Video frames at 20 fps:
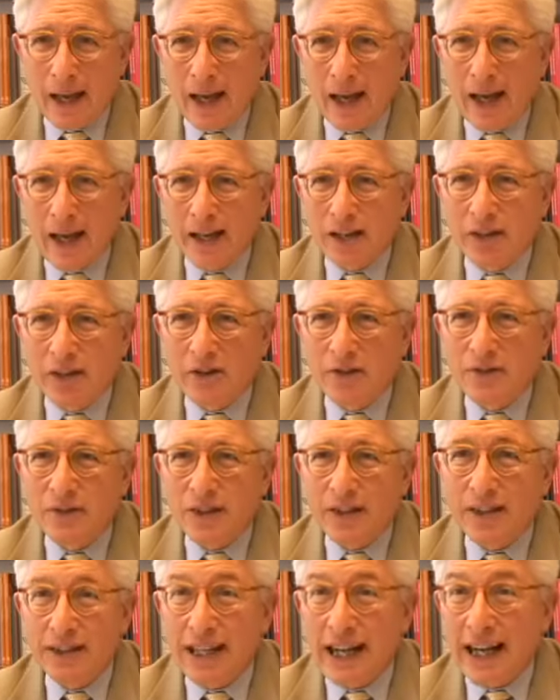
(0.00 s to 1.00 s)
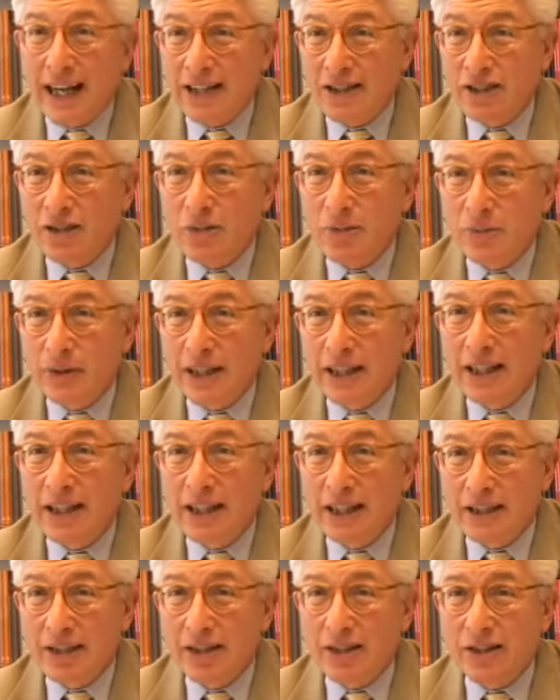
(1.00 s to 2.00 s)
And over the last 3
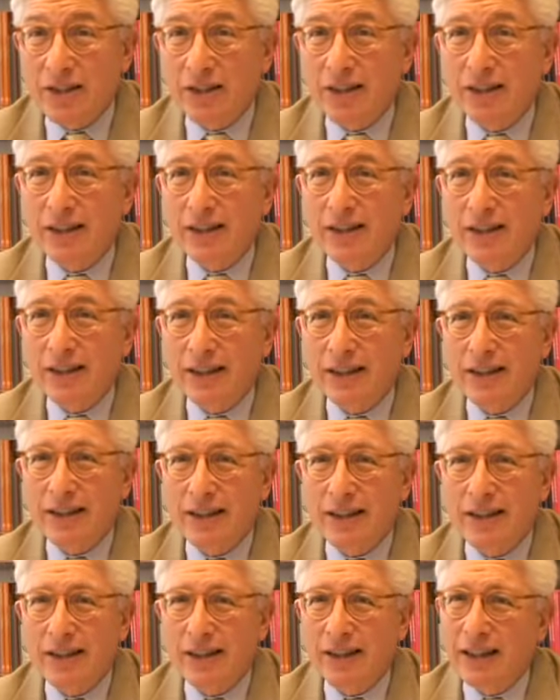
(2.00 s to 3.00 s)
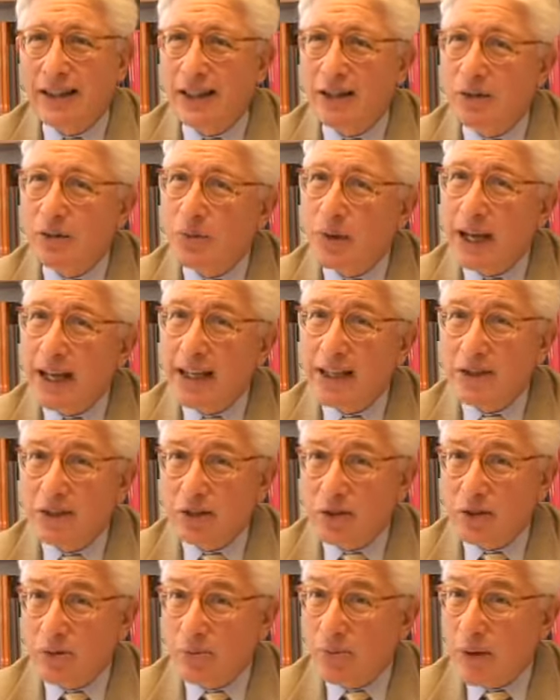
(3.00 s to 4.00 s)
years, in a way,
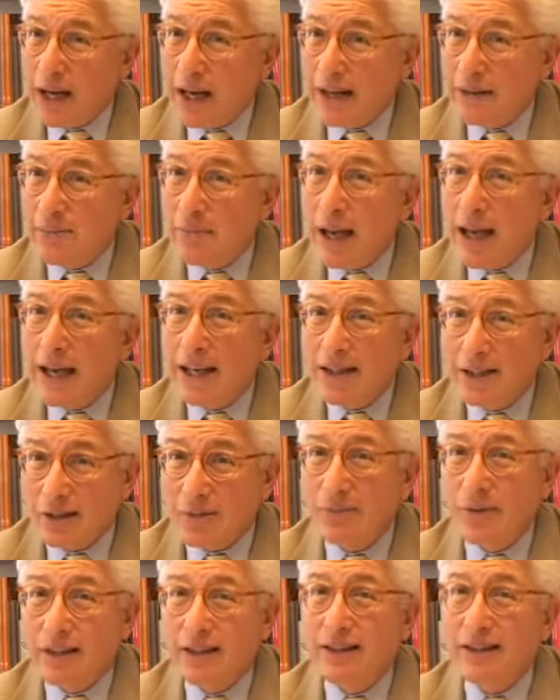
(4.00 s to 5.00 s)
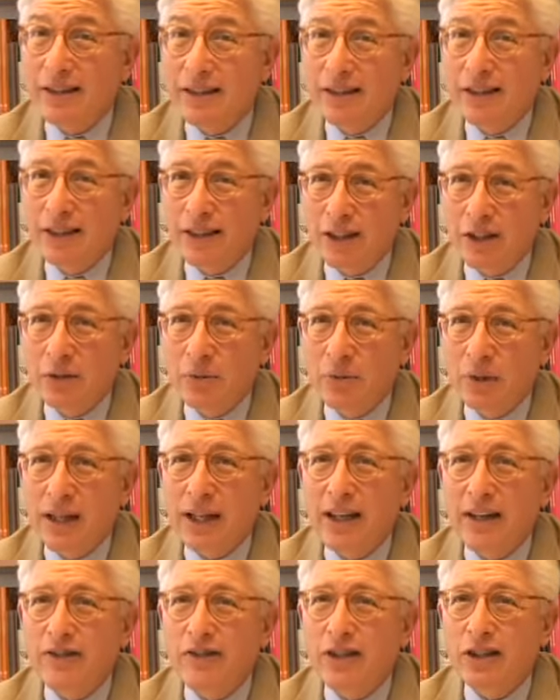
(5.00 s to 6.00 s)
to my amazement, we
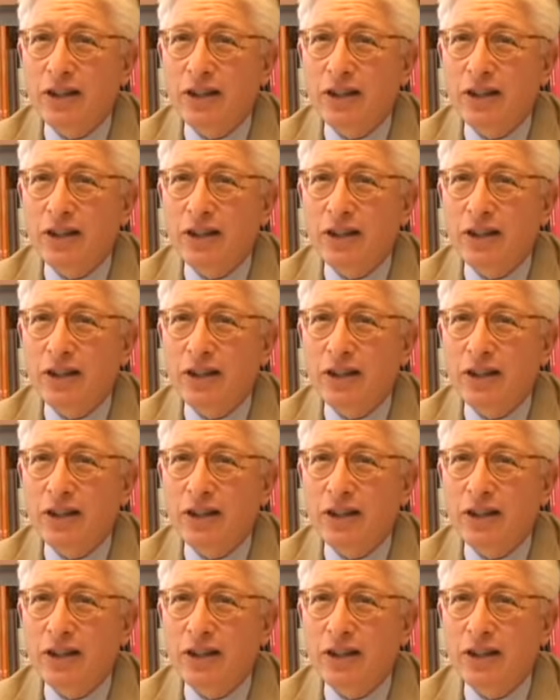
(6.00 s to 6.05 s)
have